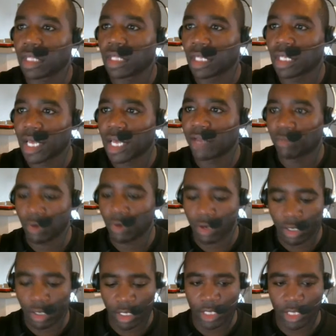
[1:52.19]
the live
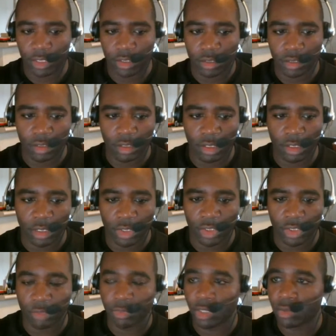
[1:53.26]
broadcast, because I
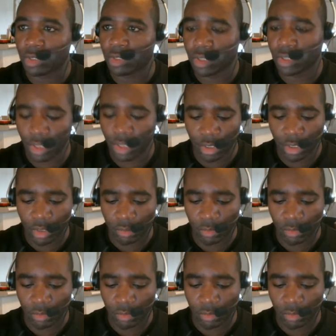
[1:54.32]
should be able to see it.